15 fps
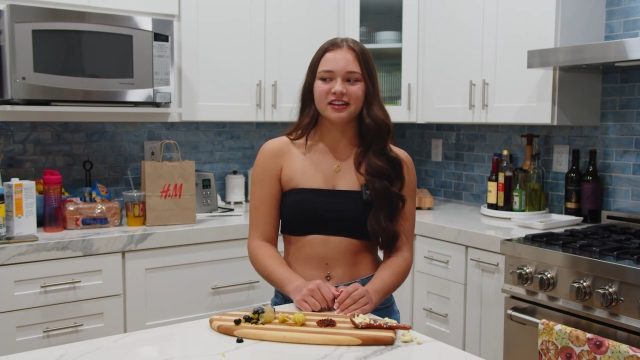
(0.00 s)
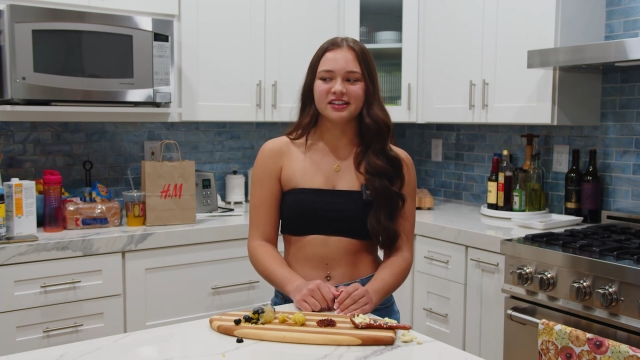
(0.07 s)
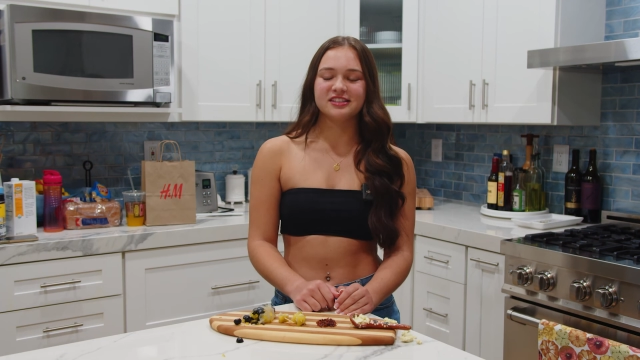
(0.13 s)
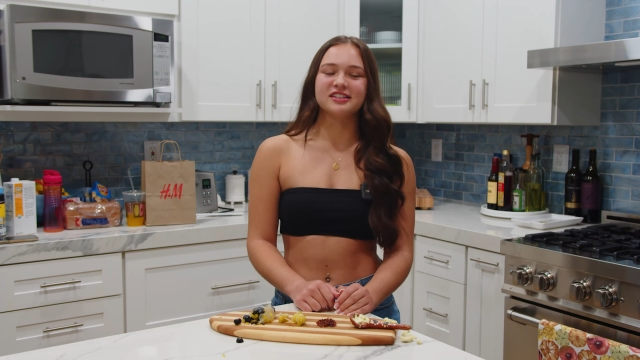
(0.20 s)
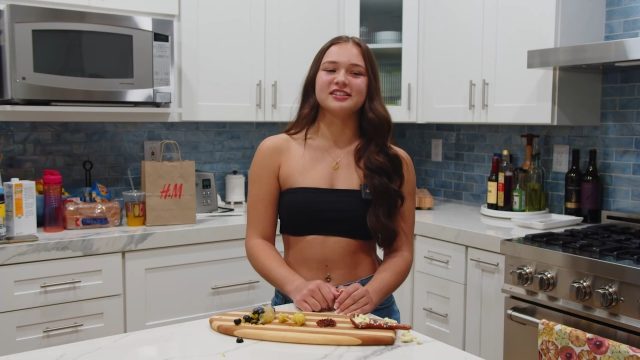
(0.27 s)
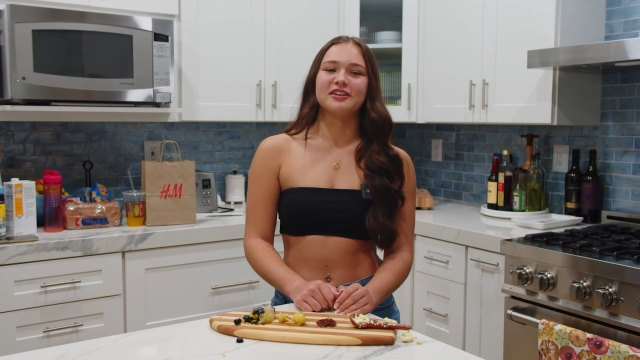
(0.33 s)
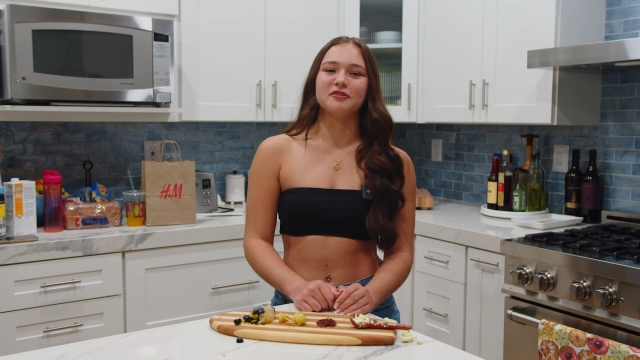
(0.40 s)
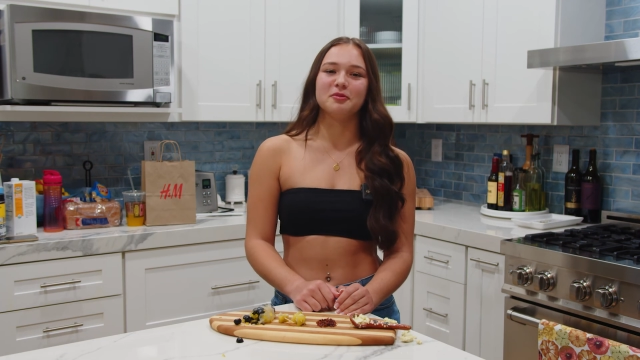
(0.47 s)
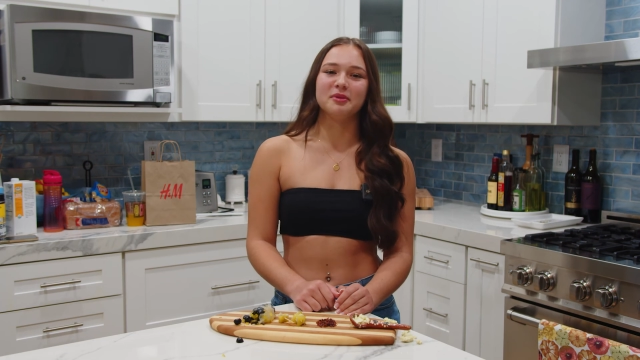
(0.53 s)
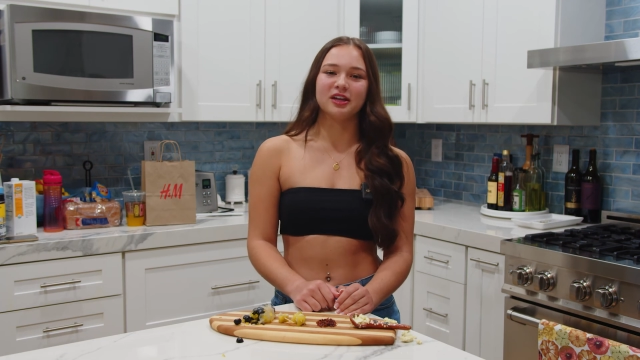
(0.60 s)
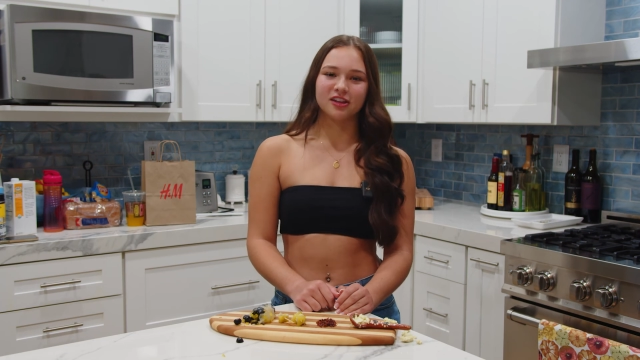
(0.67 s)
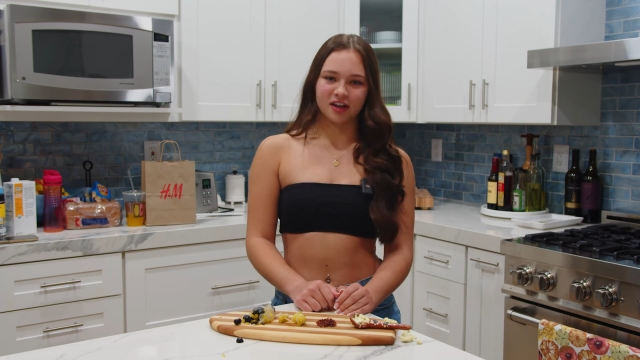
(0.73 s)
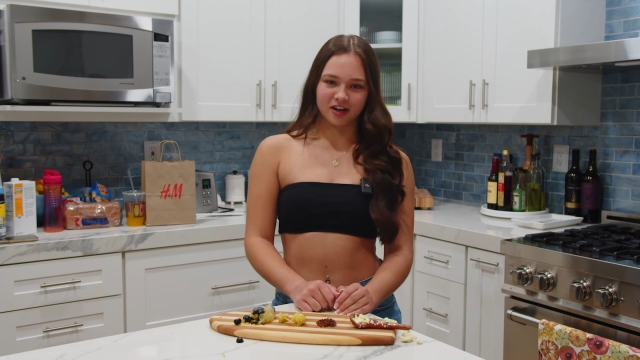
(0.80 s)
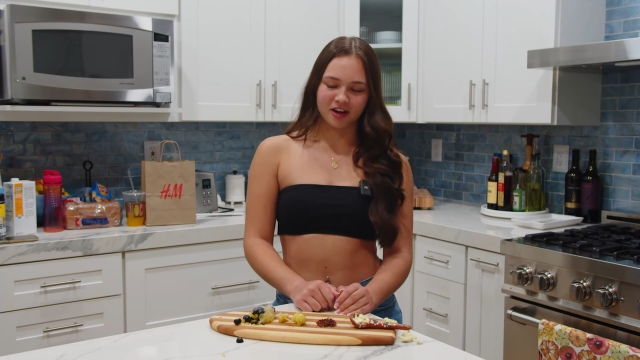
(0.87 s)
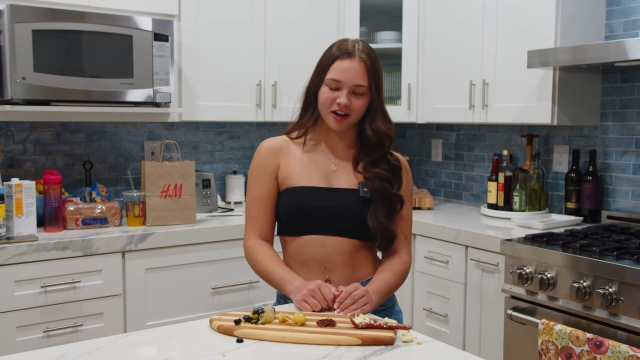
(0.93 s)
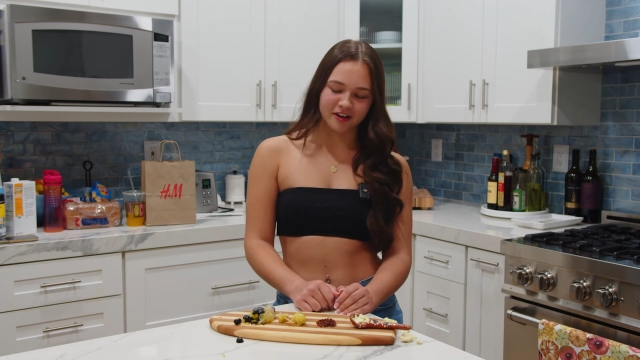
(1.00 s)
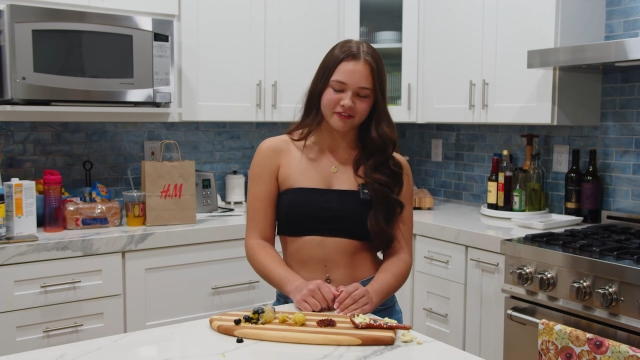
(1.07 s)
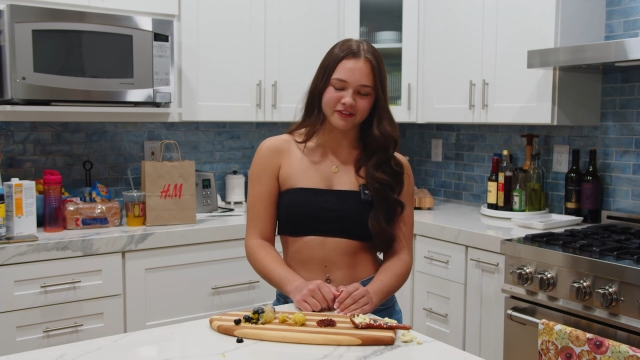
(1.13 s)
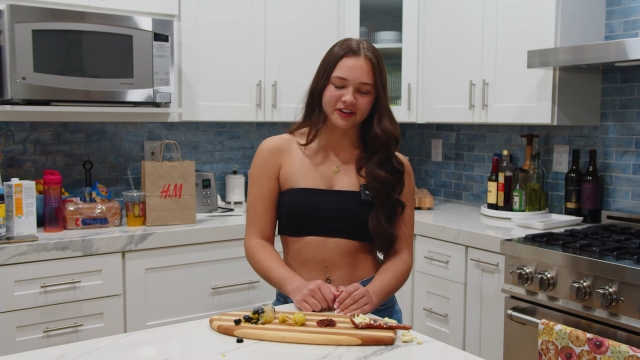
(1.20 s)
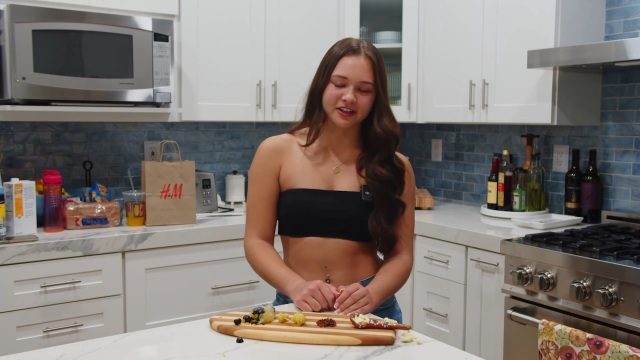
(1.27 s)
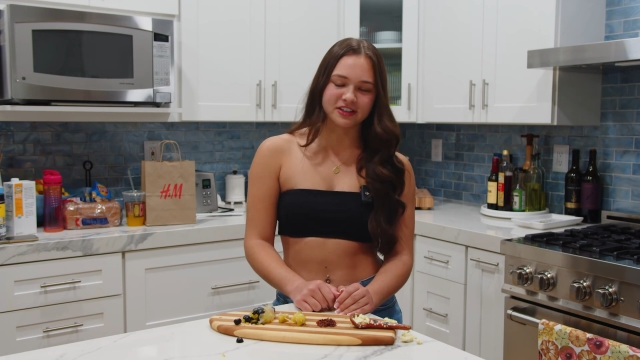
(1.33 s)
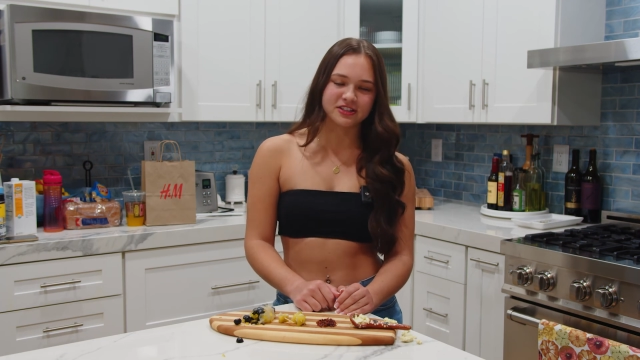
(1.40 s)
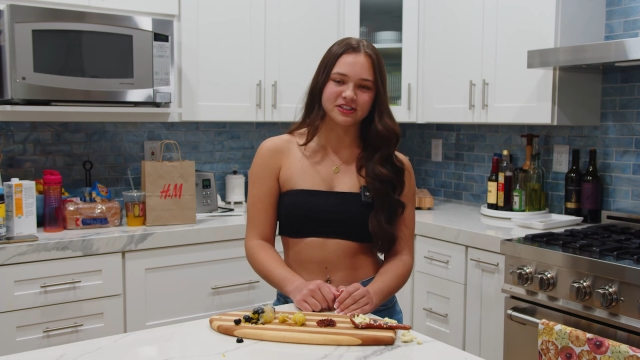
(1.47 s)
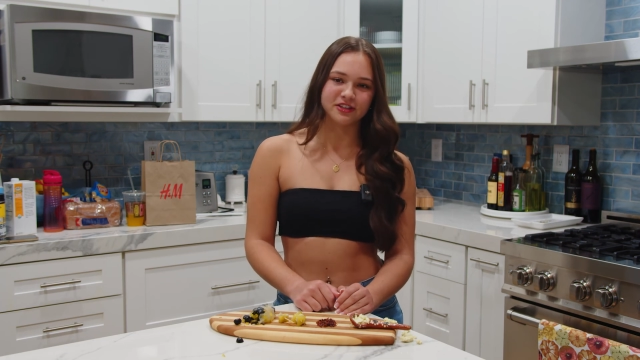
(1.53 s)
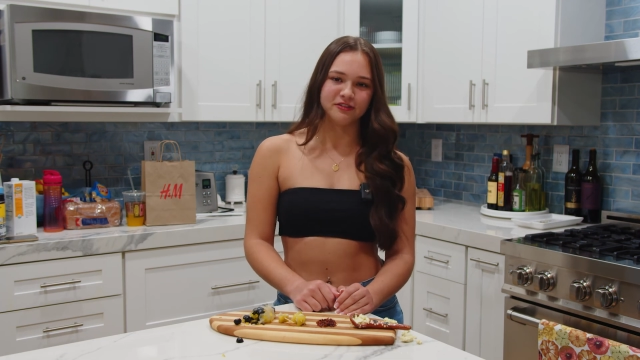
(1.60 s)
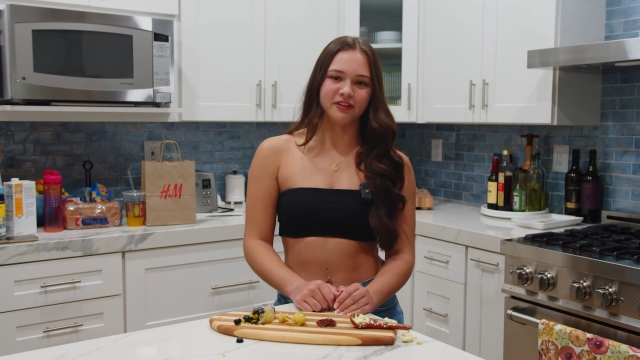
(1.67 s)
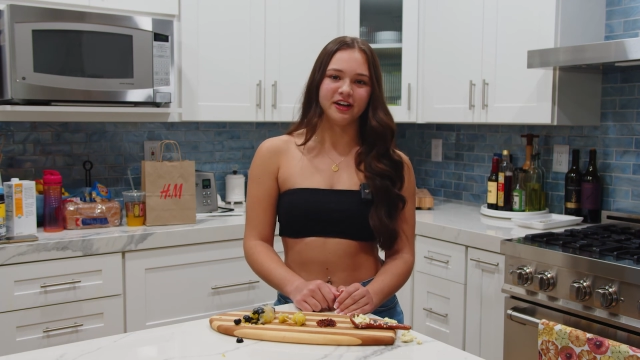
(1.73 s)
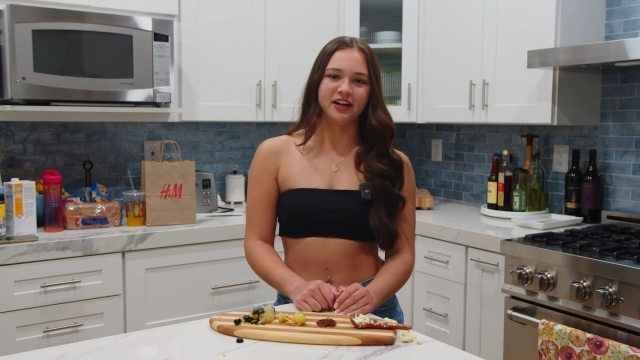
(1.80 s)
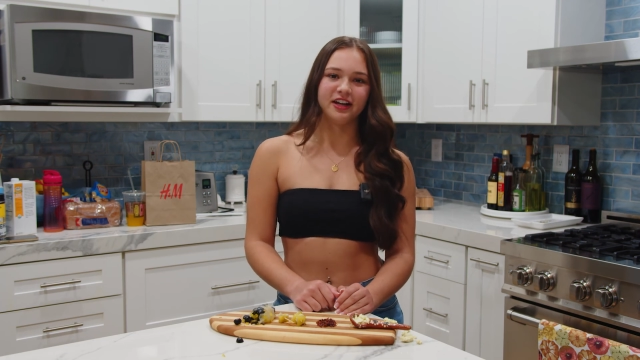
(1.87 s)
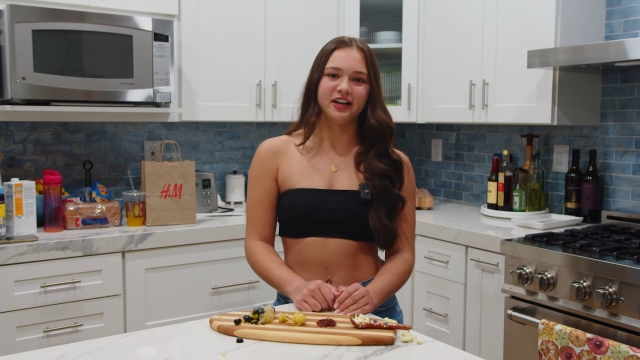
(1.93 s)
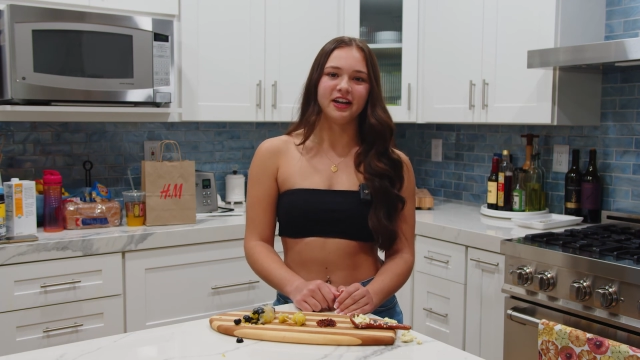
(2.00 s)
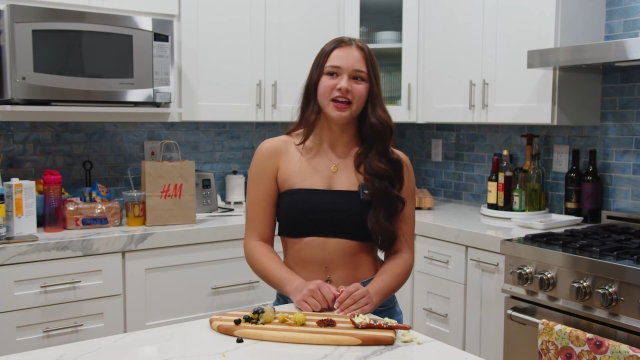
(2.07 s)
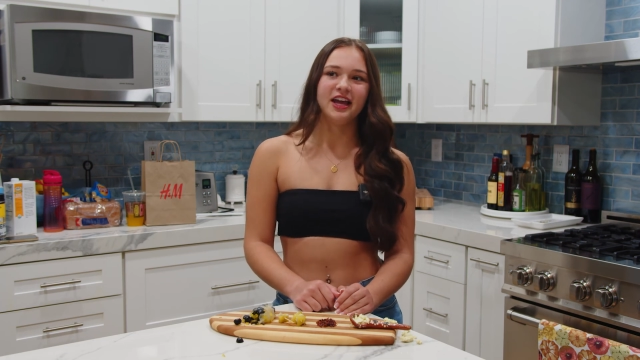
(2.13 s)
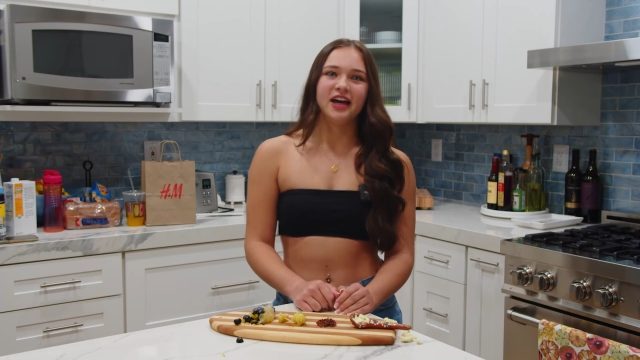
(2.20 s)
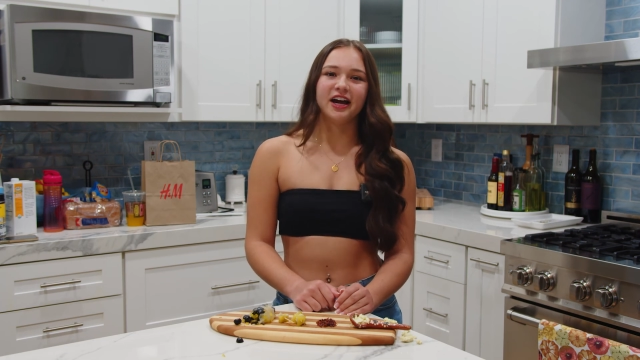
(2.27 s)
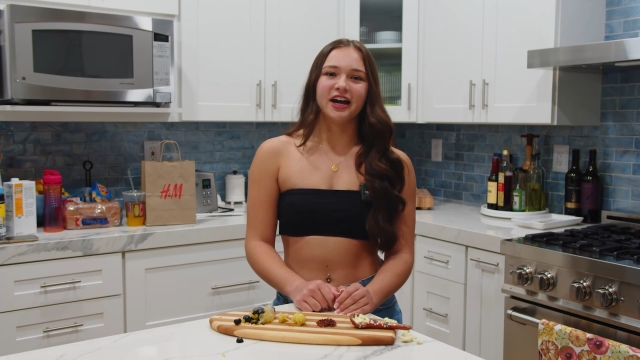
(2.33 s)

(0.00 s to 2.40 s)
this has given me a lot of confidence to run.